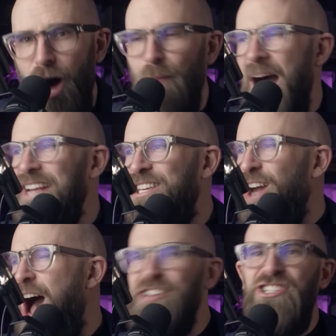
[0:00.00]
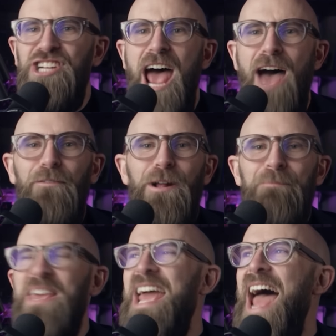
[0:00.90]
Oh my God, Jeff!
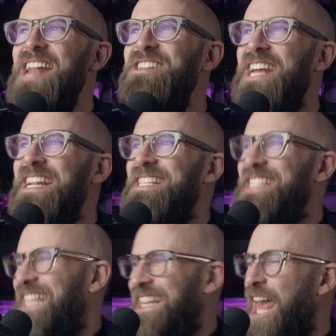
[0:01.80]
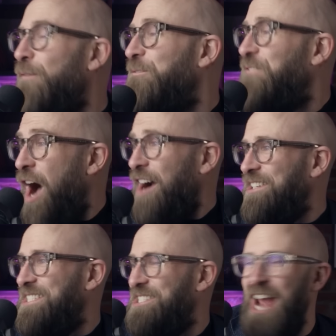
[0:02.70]
The engines! They're
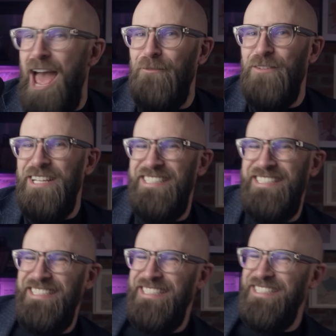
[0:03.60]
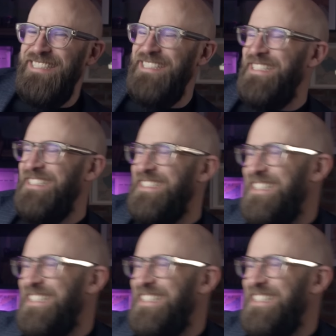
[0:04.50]
f***ed, Jeff!